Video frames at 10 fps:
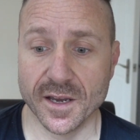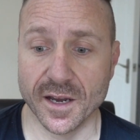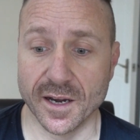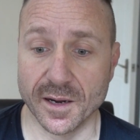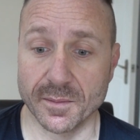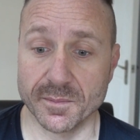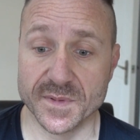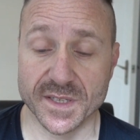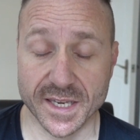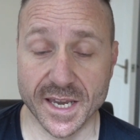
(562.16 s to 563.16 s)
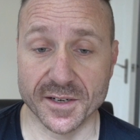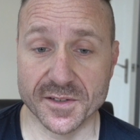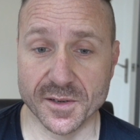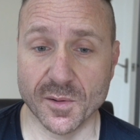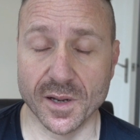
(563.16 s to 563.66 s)
So yeah, I
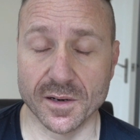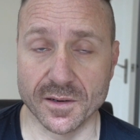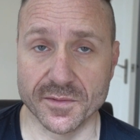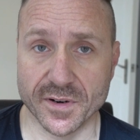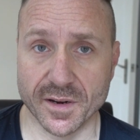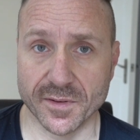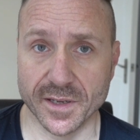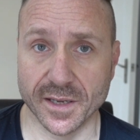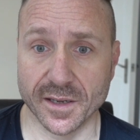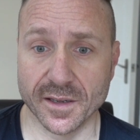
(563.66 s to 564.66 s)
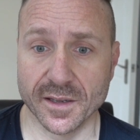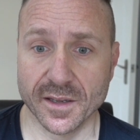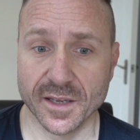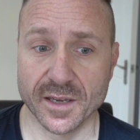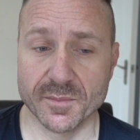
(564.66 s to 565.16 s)
do quite a lot of travelling
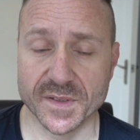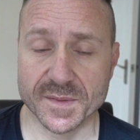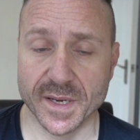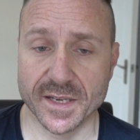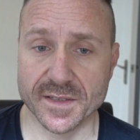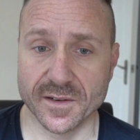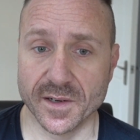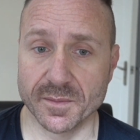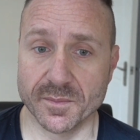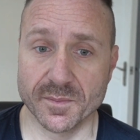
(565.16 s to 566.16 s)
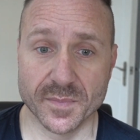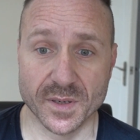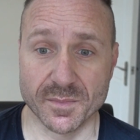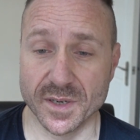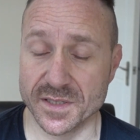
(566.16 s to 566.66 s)
in my spare time,
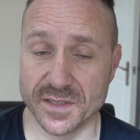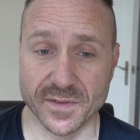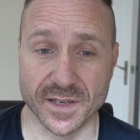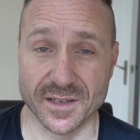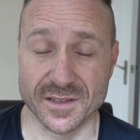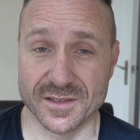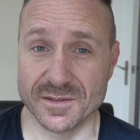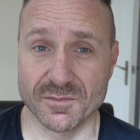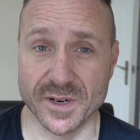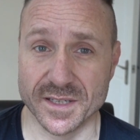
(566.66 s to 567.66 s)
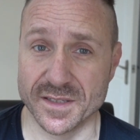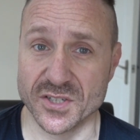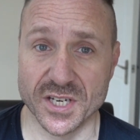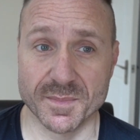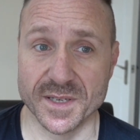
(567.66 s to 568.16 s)
but most of it is when it's the
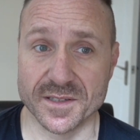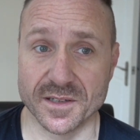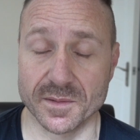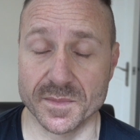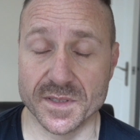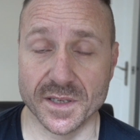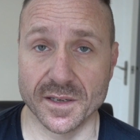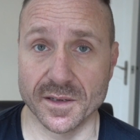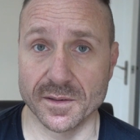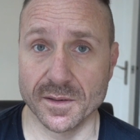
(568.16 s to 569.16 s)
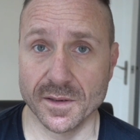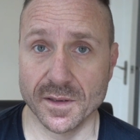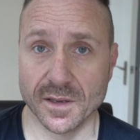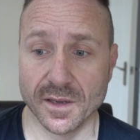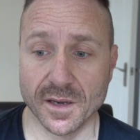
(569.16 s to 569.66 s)
cheapest times to go,
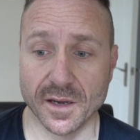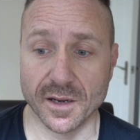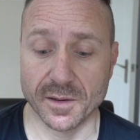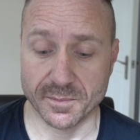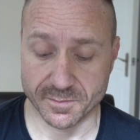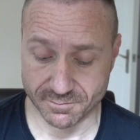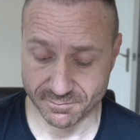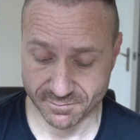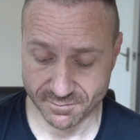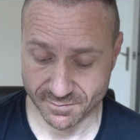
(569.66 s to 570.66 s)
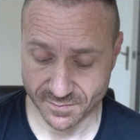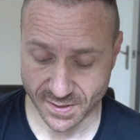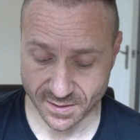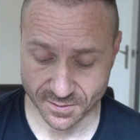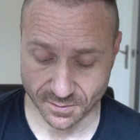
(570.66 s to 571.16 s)

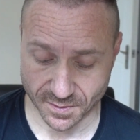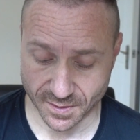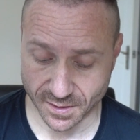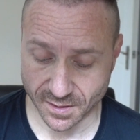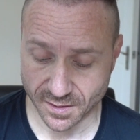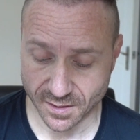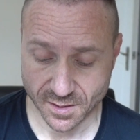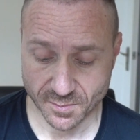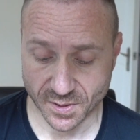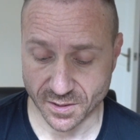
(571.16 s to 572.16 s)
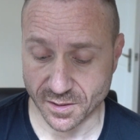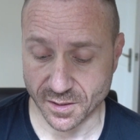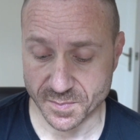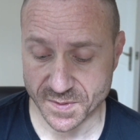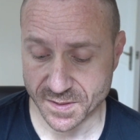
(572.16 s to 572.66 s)
that sort of thing. But
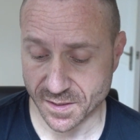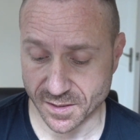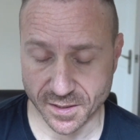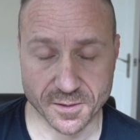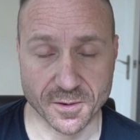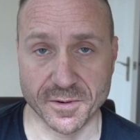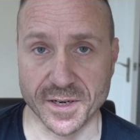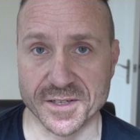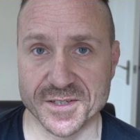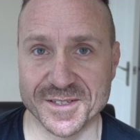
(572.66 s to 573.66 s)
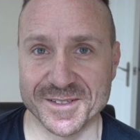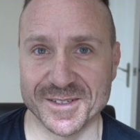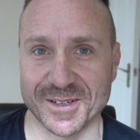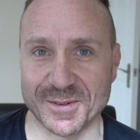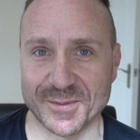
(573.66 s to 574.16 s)
I'm certainly not rich.
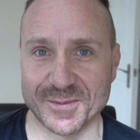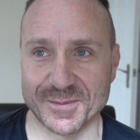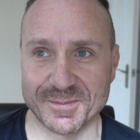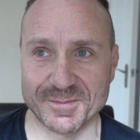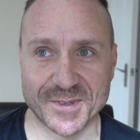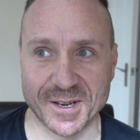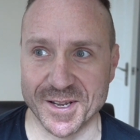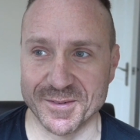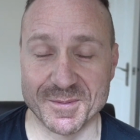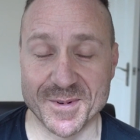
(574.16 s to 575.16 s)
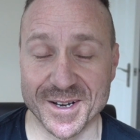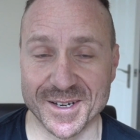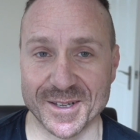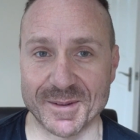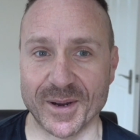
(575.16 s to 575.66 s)
I don't even work
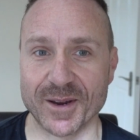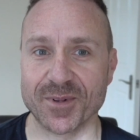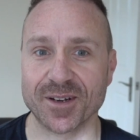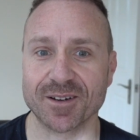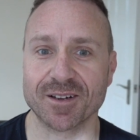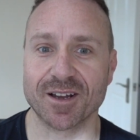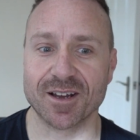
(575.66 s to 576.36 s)
at the moment.